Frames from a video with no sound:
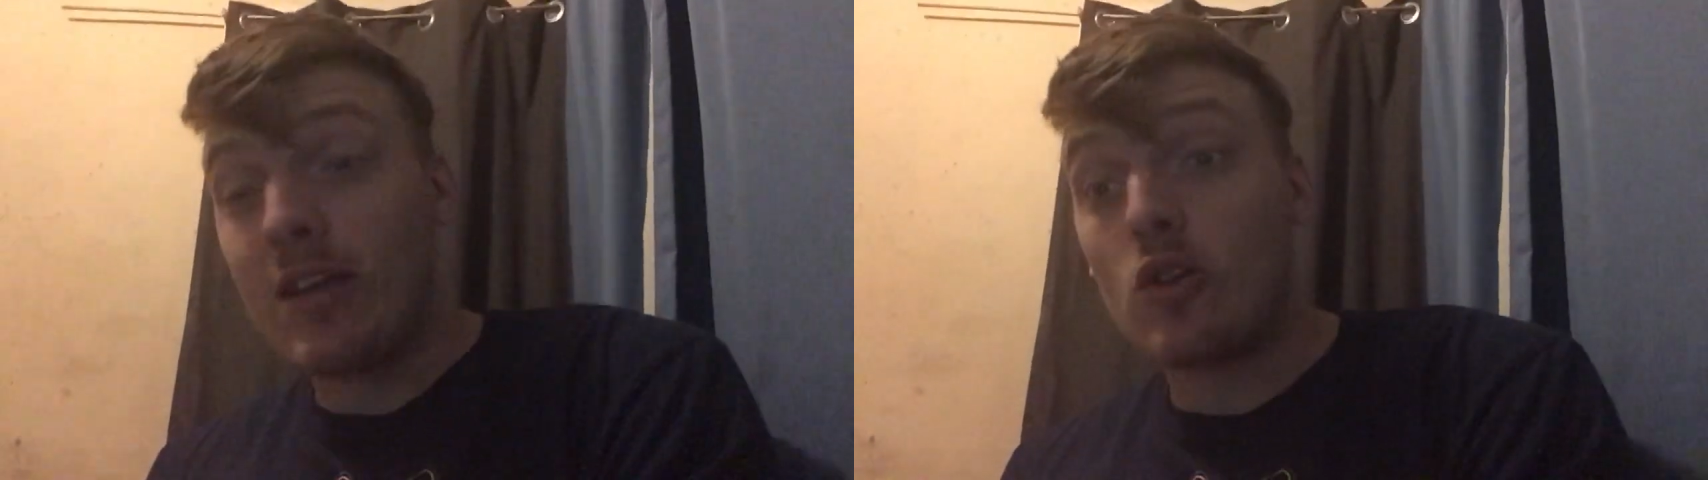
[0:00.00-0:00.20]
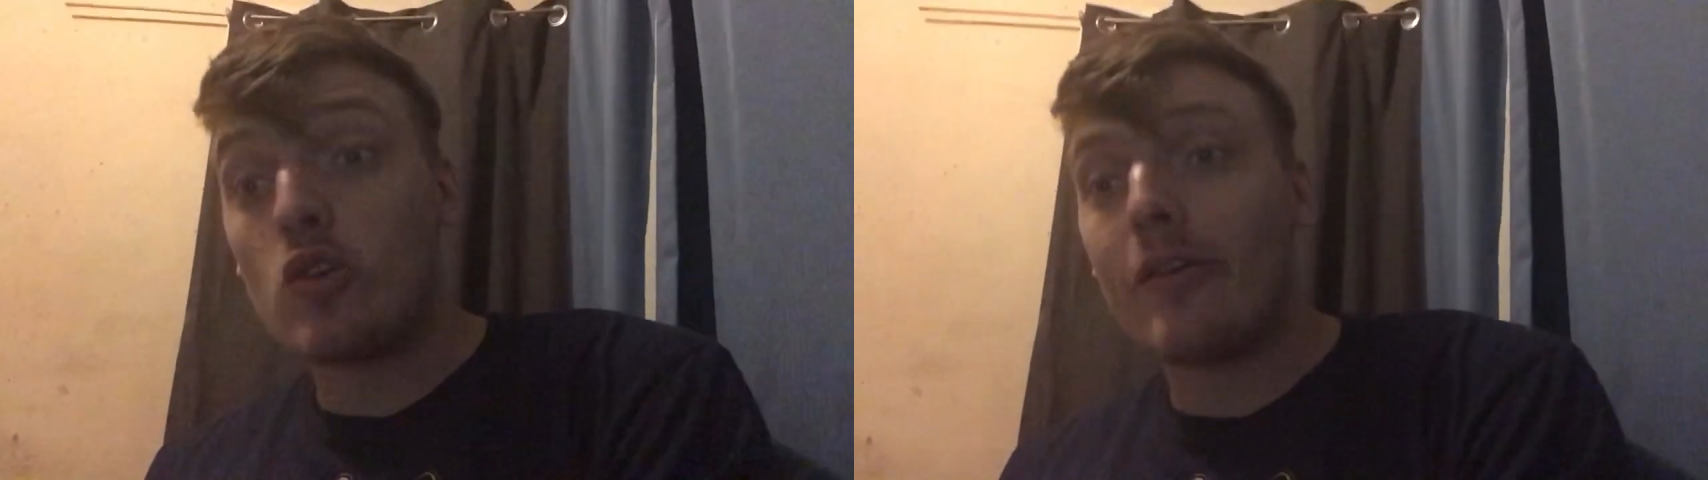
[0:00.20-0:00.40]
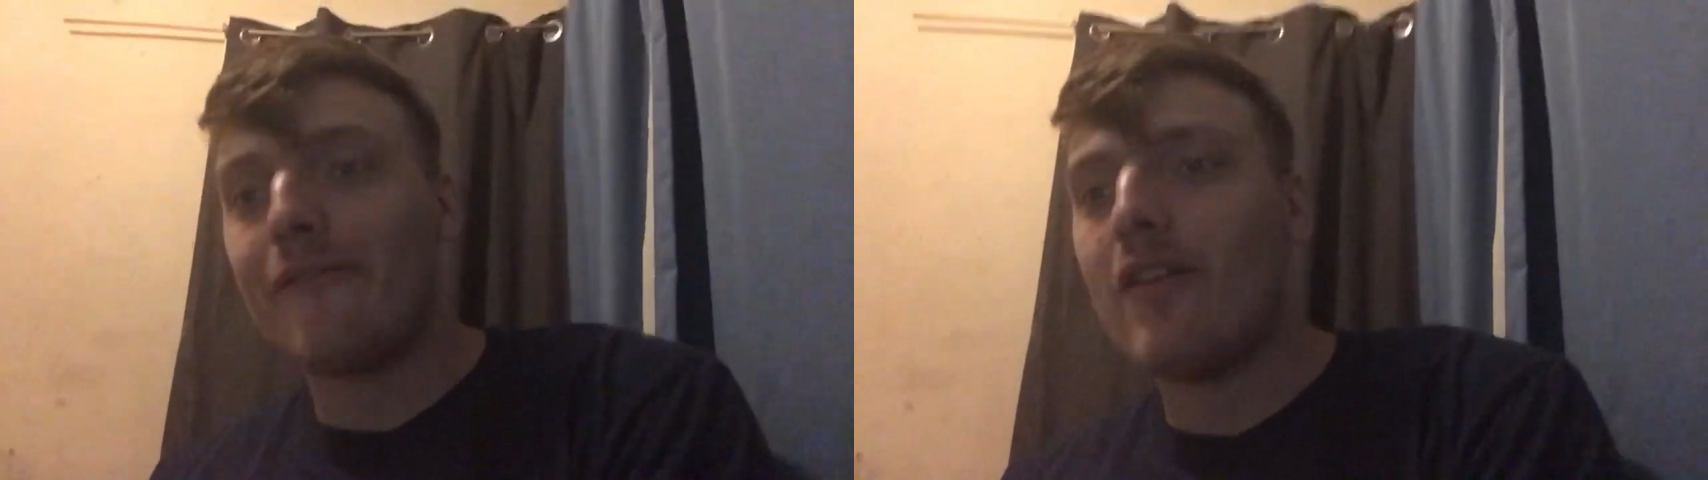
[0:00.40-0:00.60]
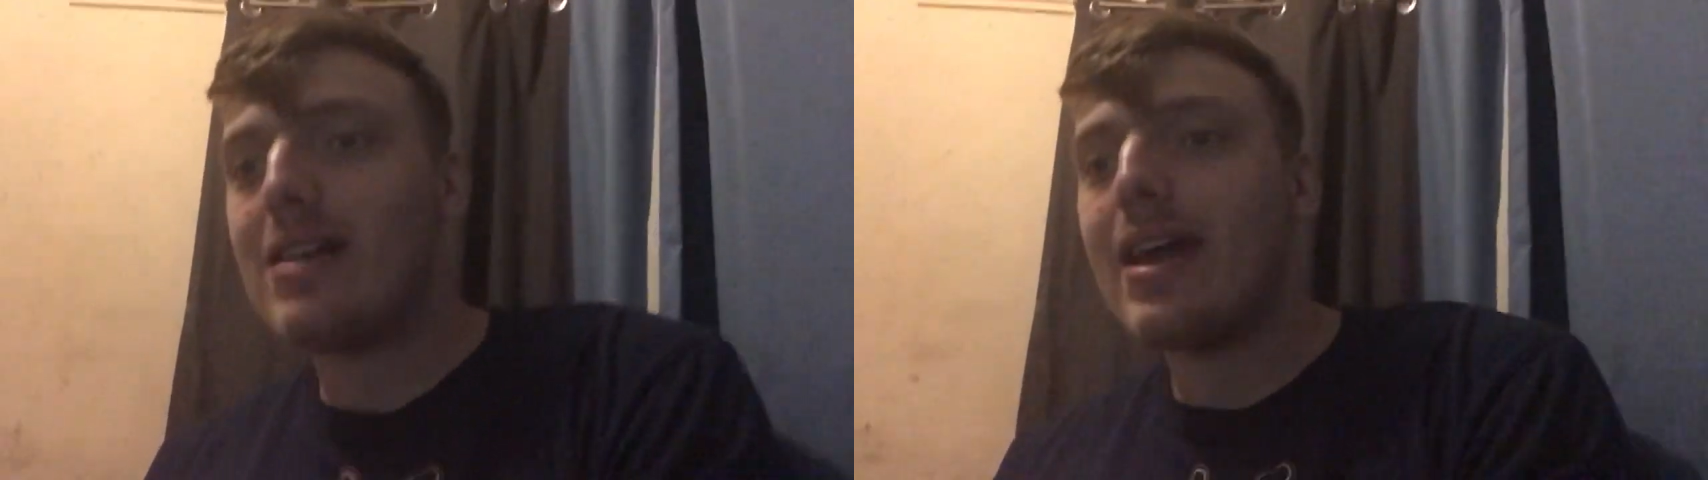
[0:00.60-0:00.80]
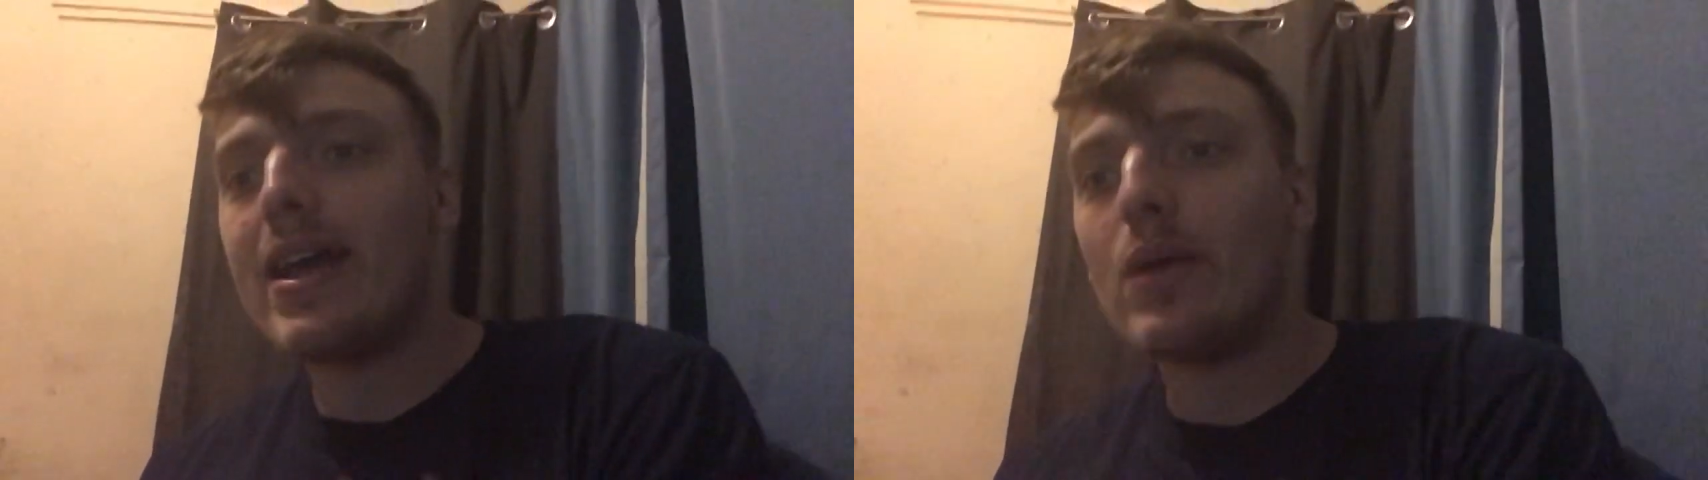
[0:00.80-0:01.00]
couldn't
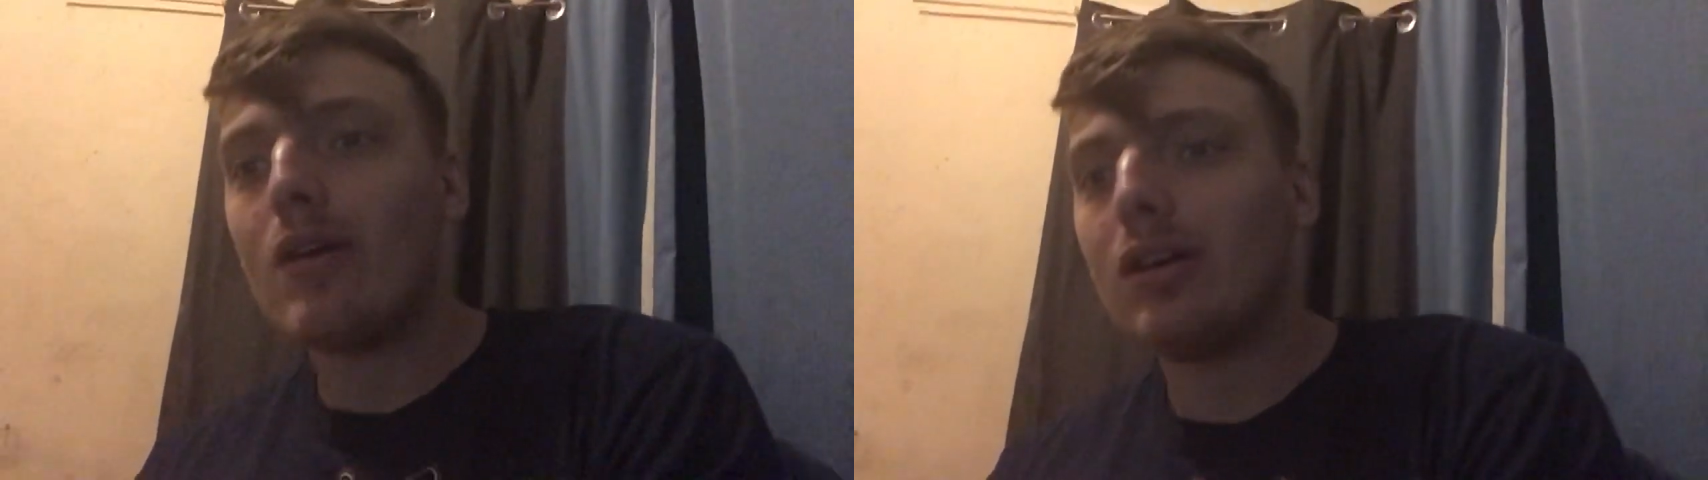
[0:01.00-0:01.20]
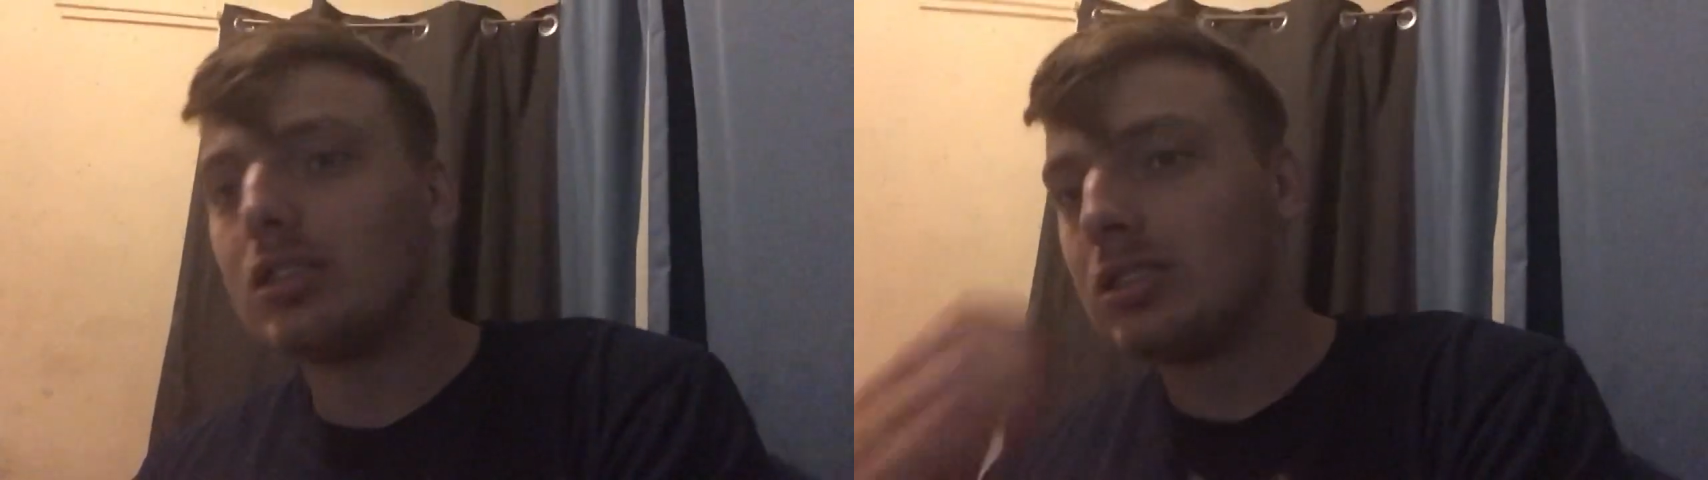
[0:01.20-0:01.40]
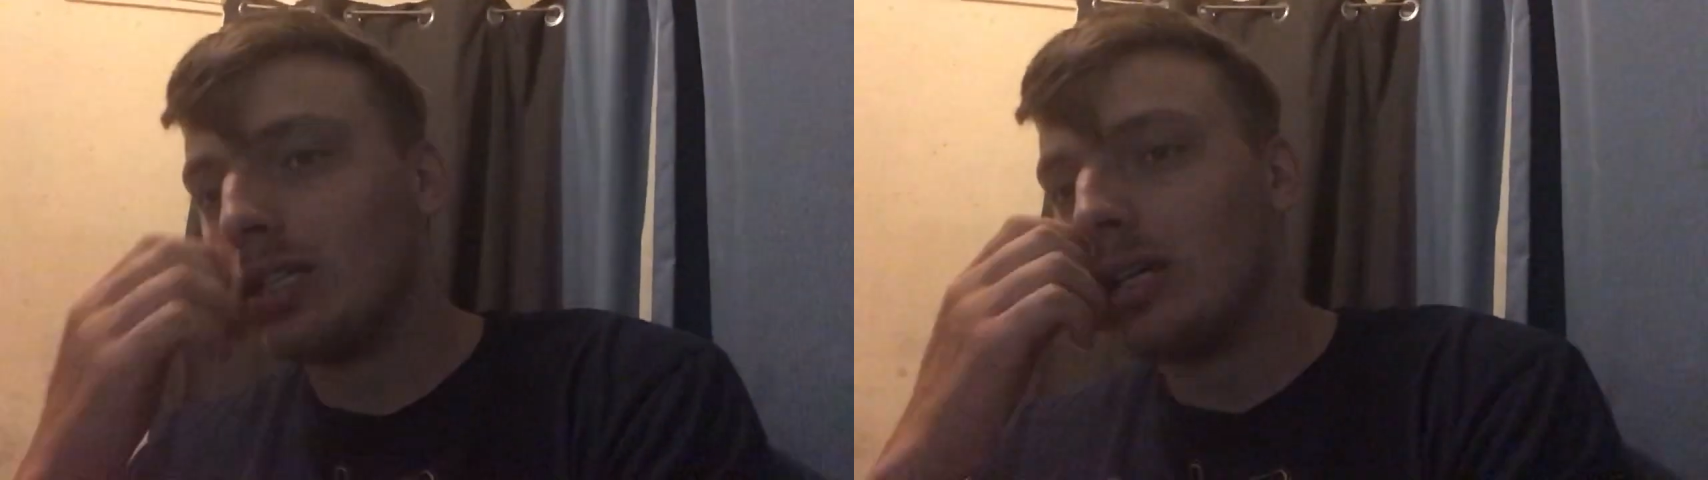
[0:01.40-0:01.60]
find anywhere else.